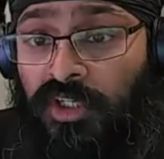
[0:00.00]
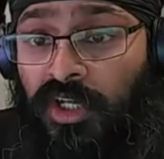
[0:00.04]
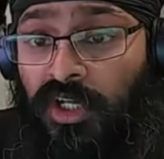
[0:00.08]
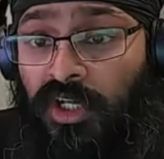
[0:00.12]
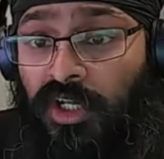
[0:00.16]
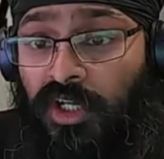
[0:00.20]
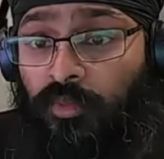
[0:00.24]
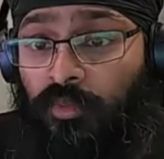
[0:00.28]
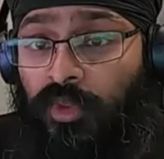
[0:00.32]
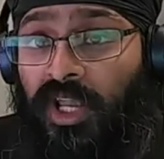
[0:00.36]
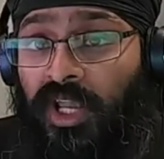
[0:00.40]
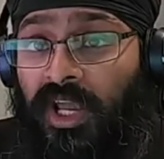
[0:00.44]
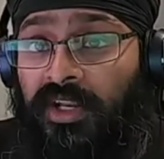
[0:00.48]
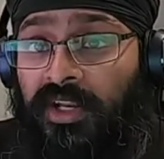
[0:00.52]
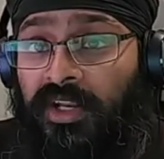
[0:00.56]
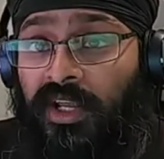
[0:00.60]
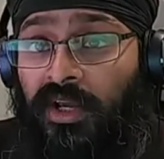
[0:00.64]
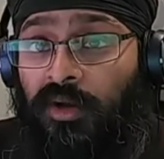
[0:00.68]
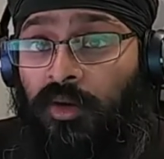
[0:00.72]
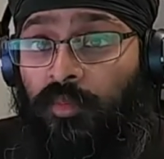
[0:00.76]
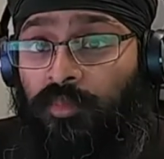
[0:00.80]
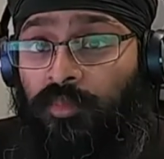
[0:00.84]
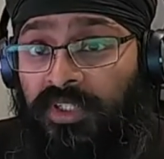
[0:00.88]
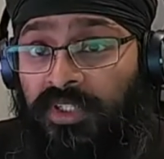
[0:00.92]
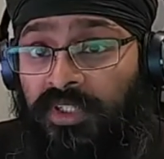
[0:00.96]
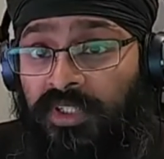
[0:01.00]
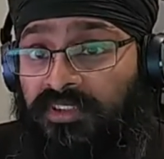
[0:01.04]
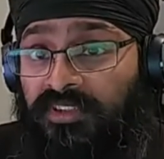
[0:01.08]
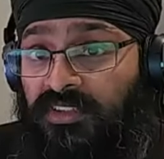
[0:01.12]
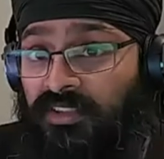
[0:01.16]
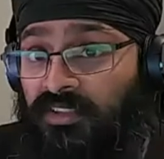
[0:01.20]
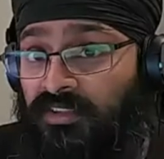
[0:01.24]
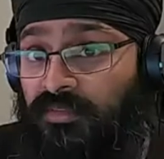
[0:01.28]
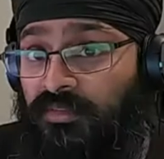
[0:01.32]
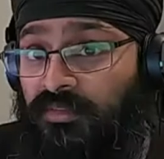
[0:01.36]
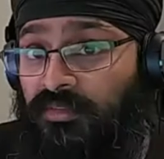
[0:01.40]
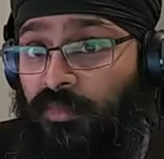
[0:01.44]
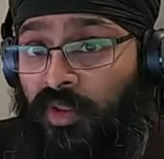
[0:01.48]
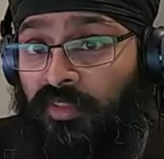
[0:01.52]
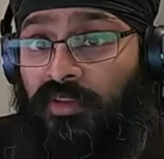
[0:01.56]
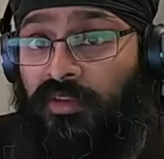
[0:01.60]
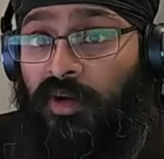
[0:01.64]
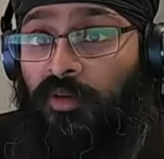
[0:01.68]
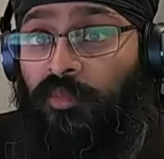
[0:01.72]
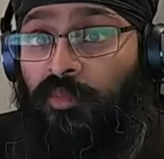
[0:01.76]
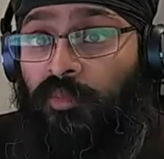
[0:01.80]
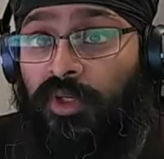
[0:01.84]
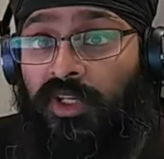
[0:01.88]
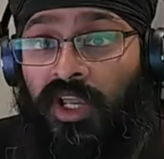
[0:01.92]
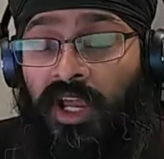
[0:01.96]
we had our busiest month,
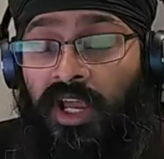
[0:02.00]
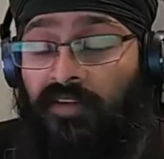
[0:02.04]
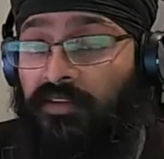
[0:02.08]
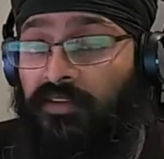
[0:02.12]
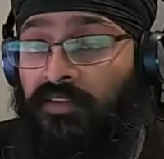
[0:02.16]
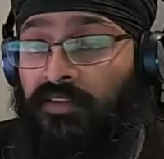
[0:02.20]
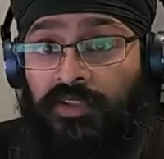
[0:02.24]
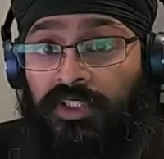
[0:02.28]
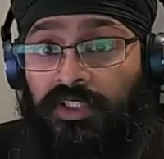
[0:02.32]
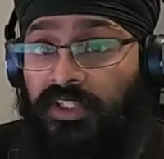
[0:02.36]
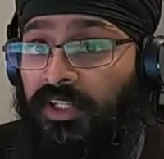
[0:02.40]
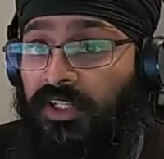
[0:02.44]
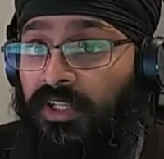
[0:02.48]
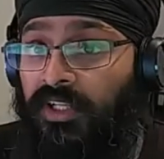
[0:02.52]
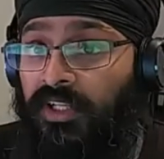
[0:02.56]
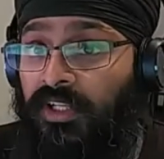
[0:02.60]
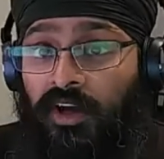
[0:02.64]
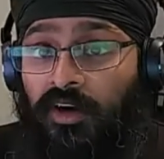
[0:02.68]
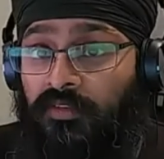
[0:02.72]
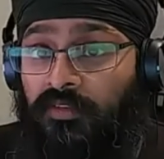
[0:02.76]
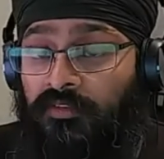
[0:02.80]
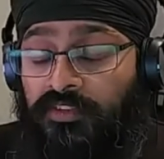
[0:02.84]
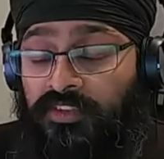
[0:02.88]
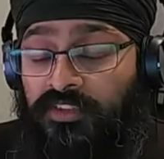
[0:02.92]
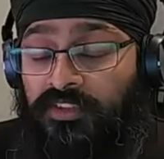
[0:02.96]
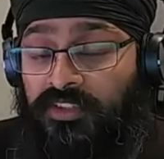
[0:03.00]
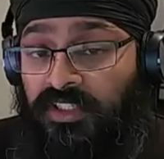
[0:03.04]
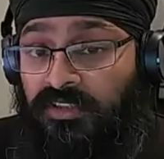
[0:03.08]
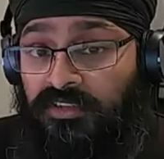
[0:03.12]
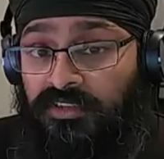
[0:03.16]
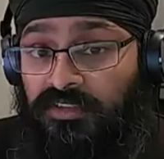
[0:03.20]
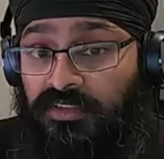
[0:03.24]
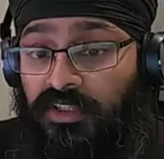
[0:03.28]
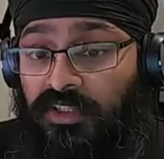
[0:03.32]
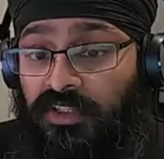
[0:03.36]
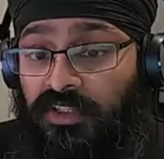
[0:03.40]
and we haven't really let up since,